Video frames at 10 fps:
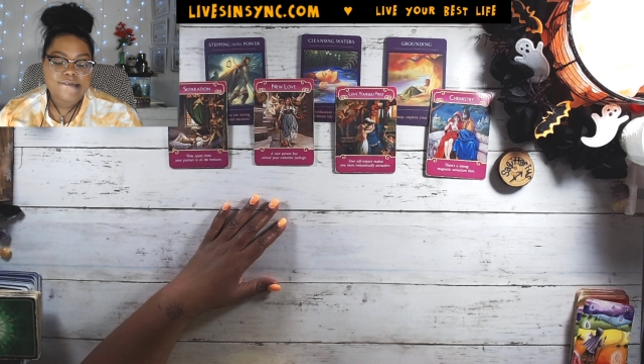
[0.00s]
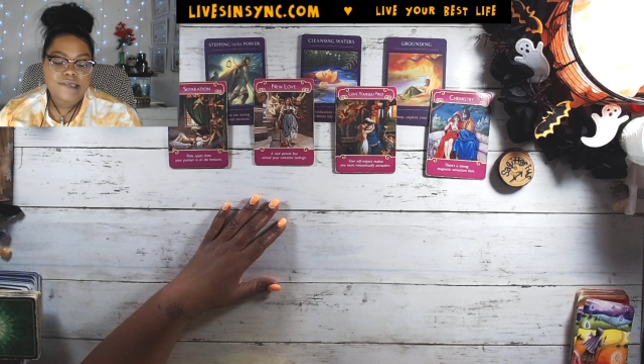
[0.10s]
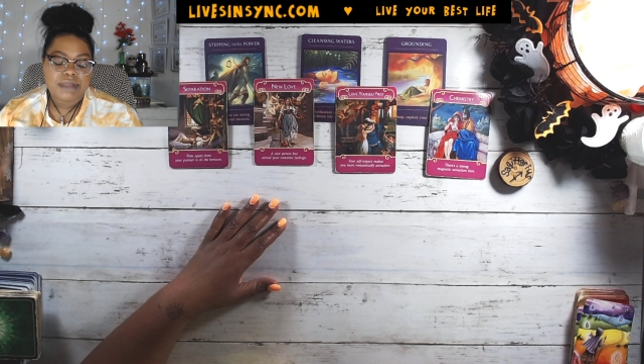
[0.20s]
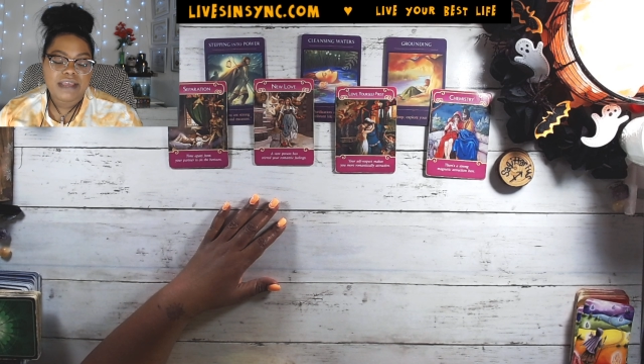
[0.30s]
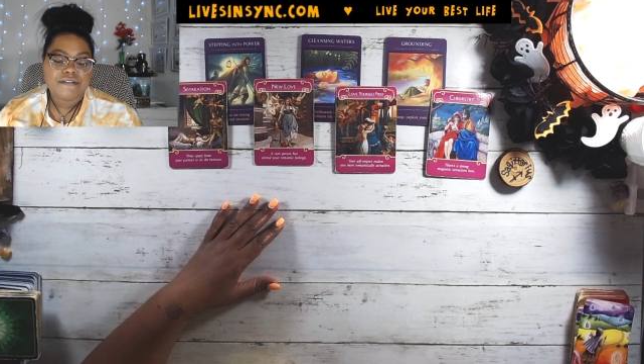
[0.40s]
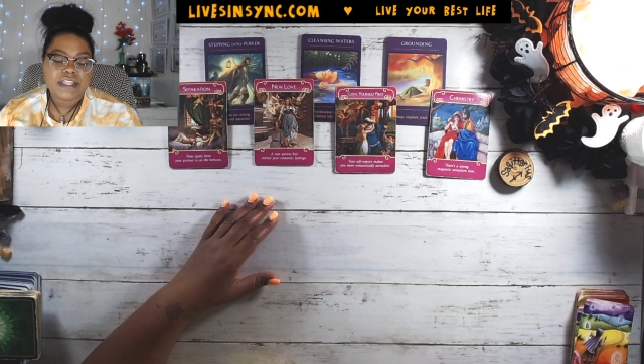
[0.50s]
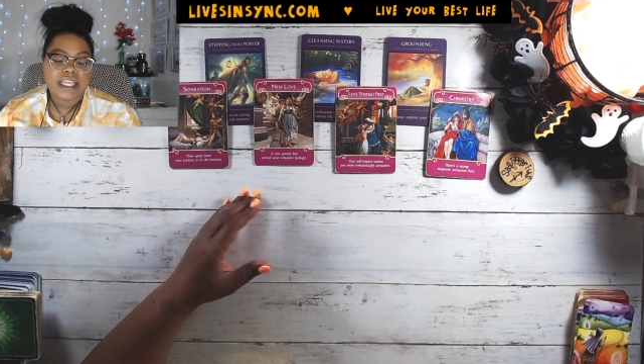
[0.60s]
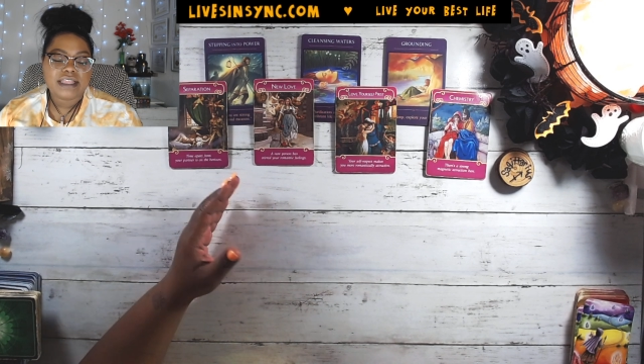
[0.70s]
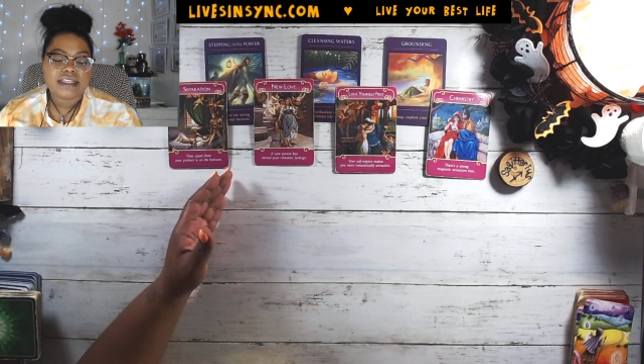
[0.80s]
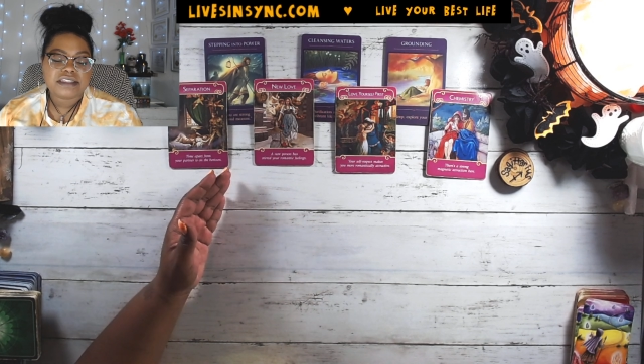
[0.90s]
but I feel
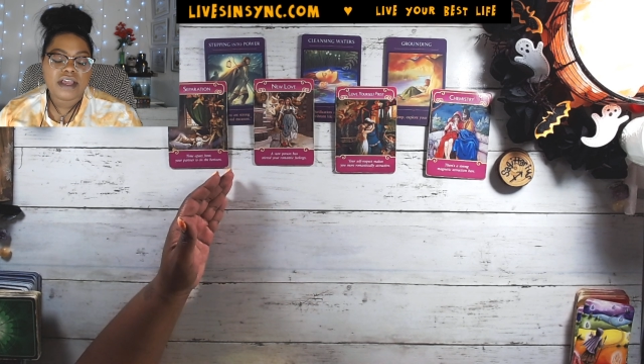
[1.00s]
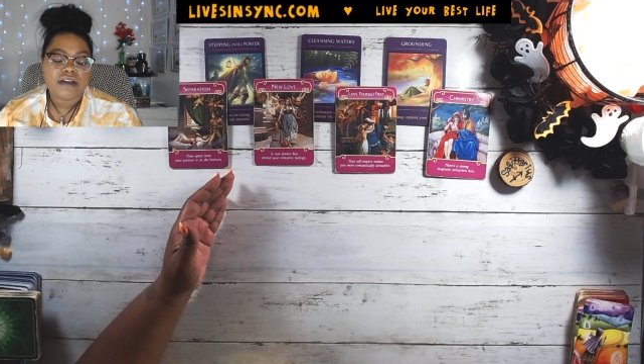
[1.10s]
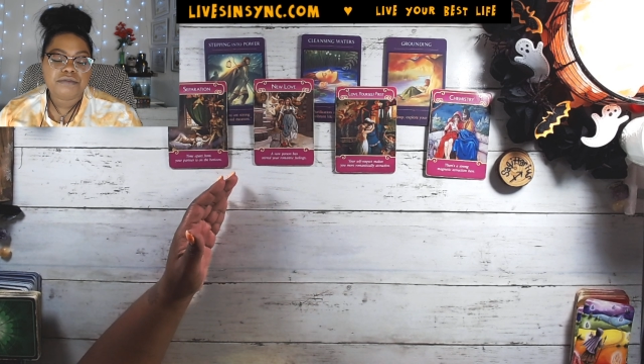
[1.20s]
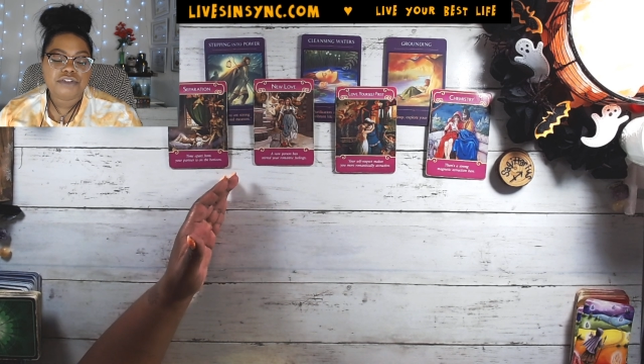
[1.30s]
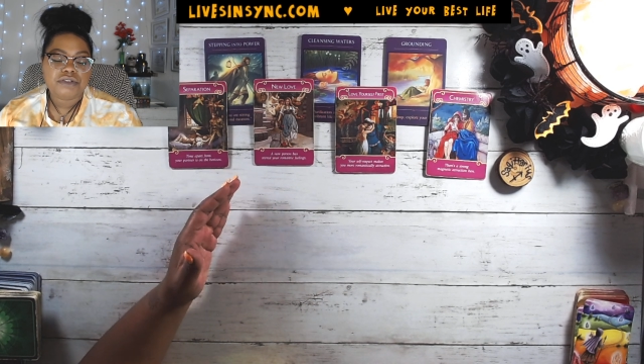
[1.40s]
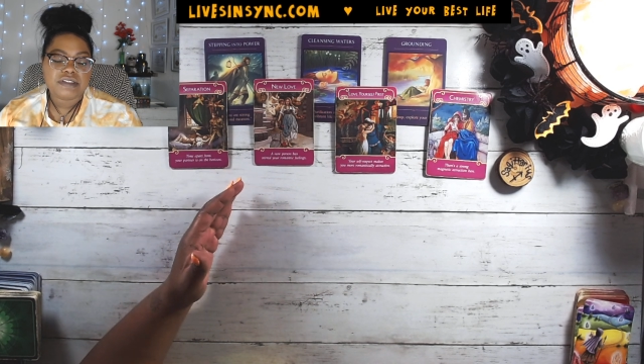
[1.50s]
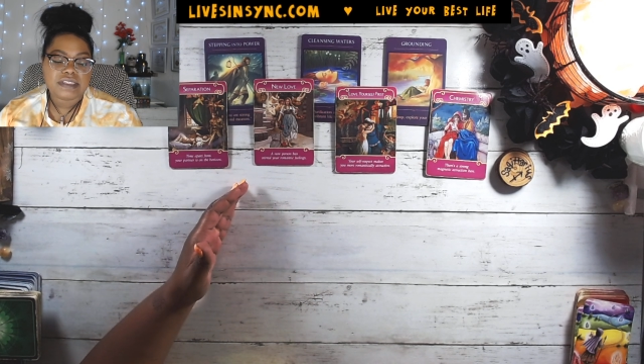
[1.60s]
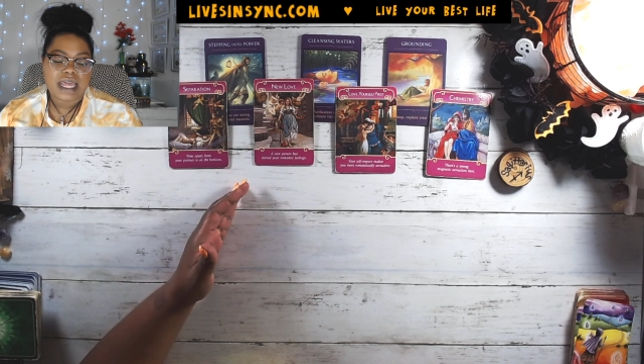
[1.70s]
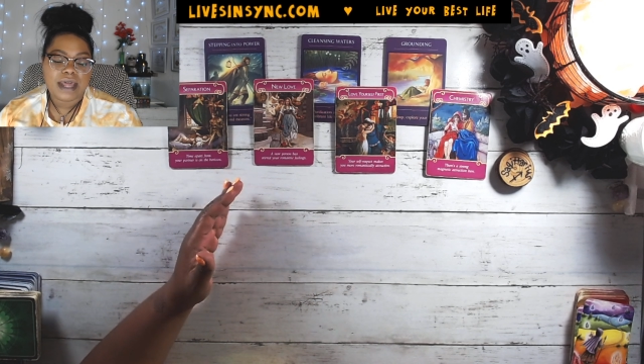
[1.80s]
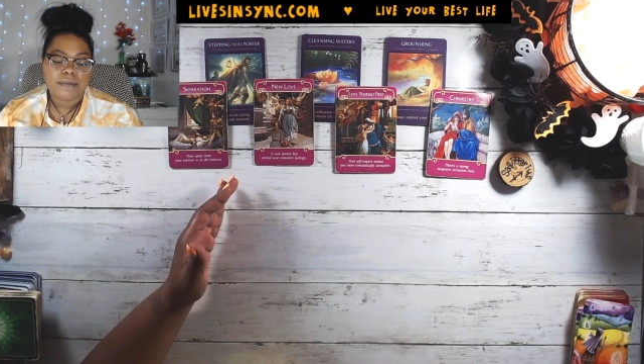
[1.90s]
like this helped you
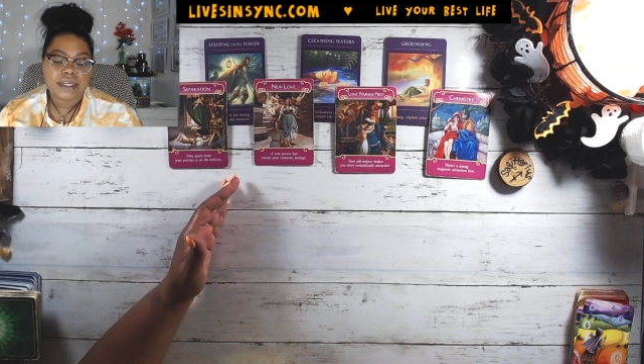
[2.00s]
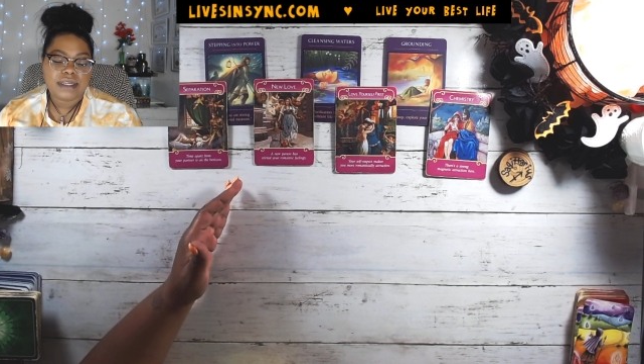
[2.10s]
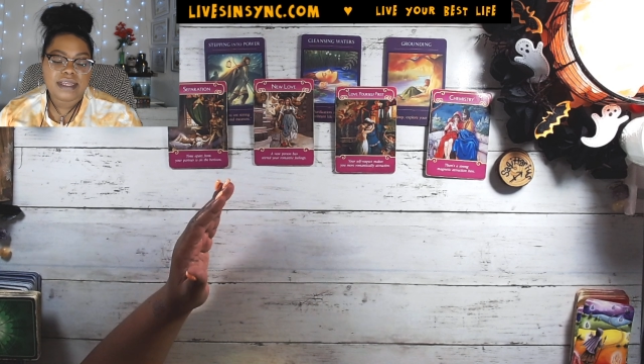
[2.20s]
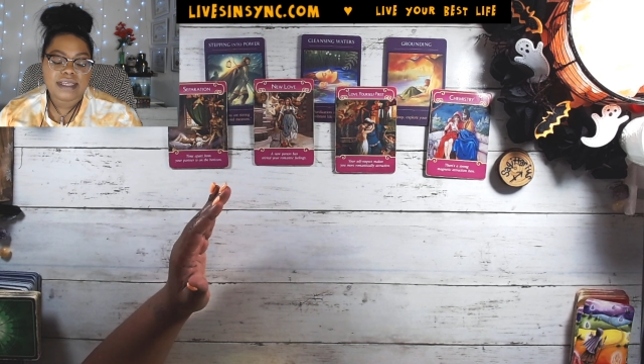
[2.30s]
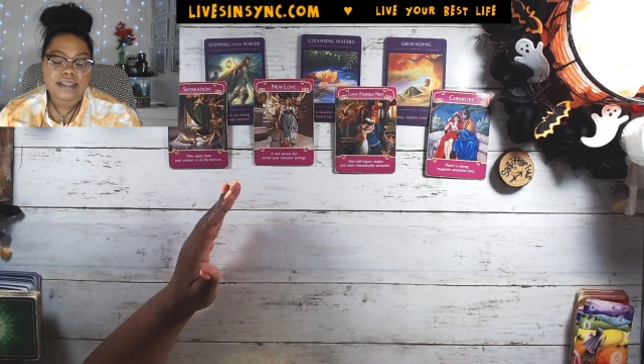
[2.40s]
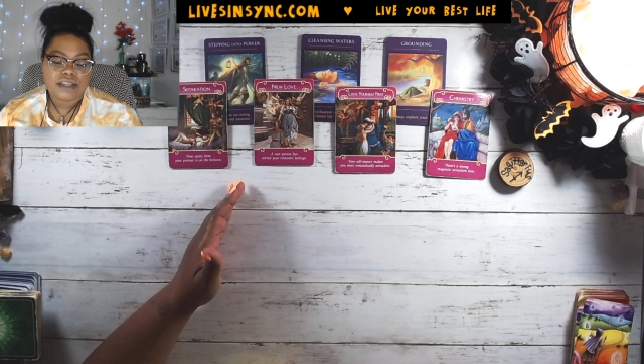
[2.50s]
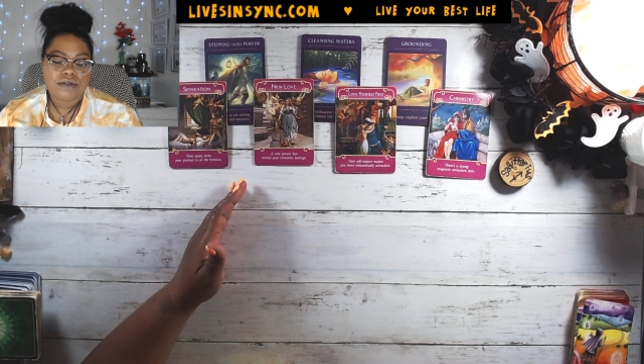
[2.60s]
decide what it is that you